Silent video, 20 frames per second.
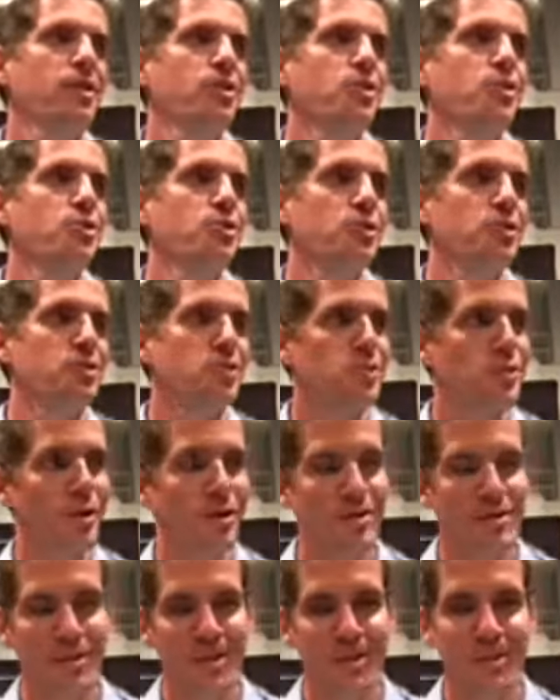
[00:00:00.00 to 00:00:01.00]
You can
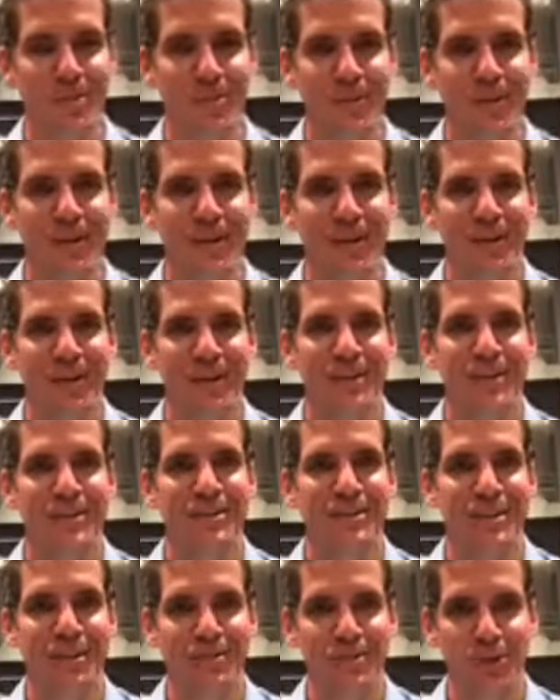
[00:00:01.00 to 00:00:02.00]
trust him to
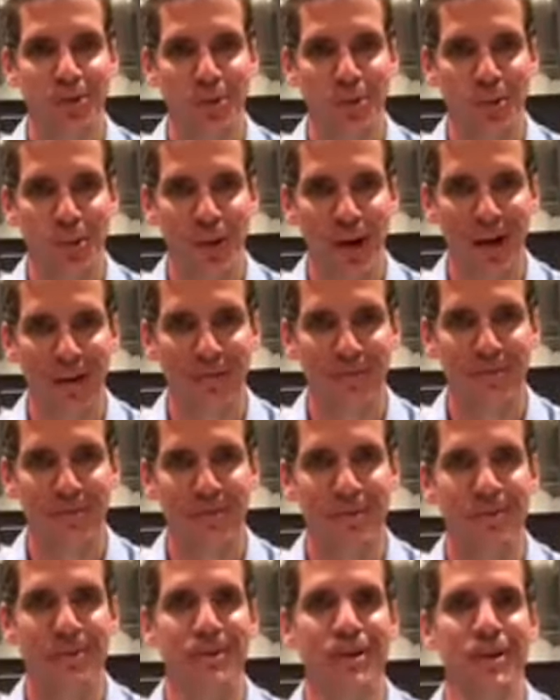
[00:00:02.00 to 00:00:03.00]
give you a wife
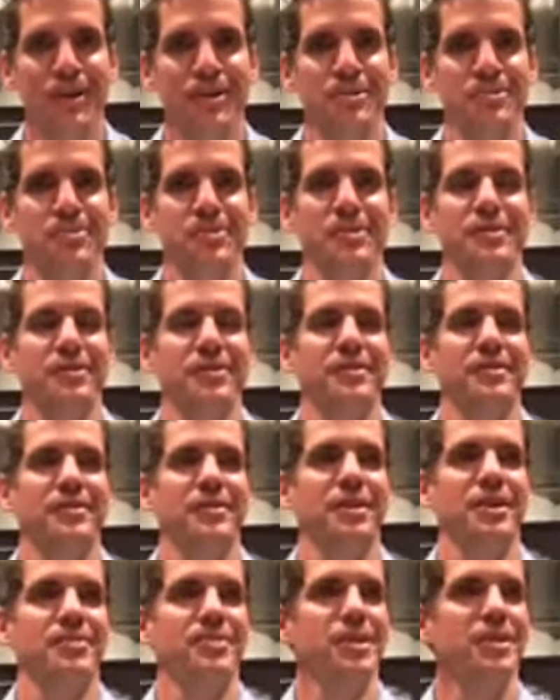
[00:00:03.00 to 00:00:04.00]
or a husband.
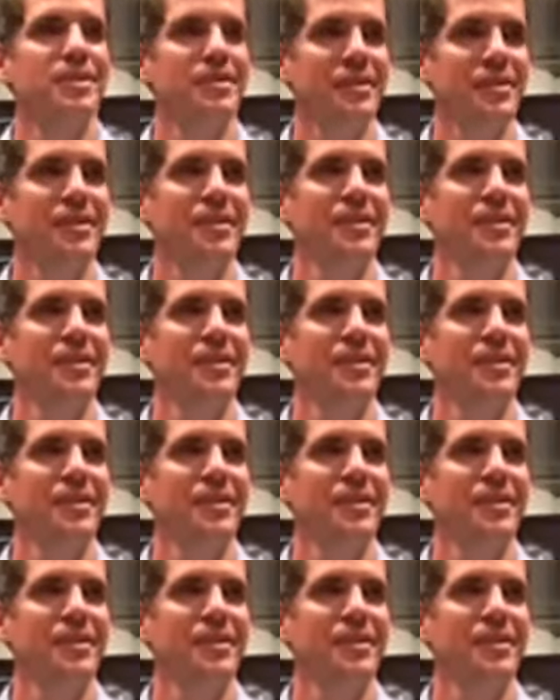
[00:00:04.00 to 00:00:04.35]
Amen?